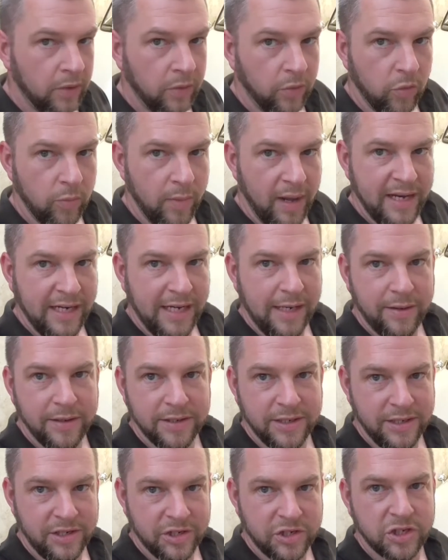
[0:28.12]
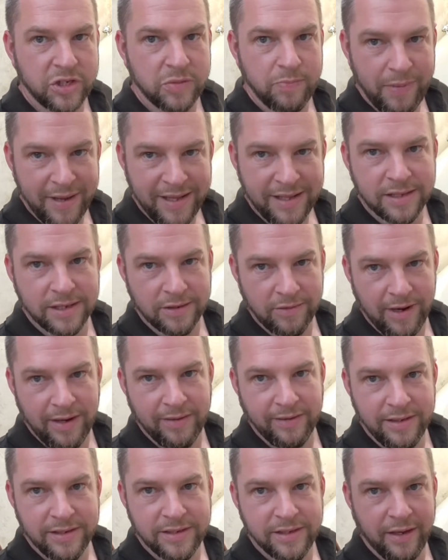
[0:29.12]
Well, mainly because it just spins
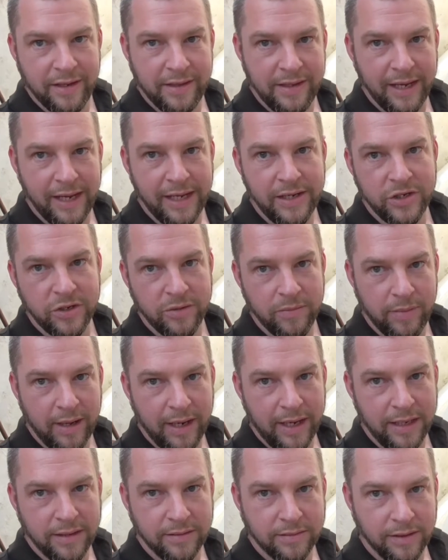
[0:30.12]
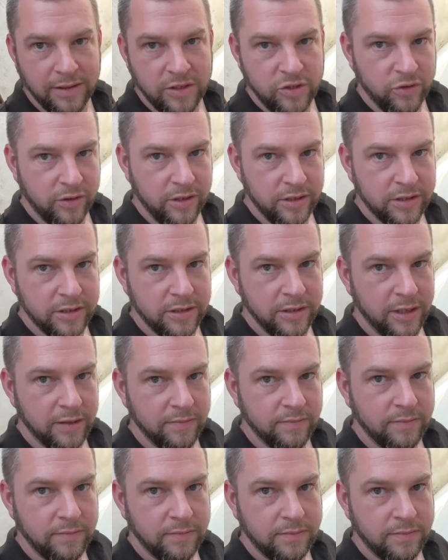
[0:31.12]
around inside the engine bay and tries to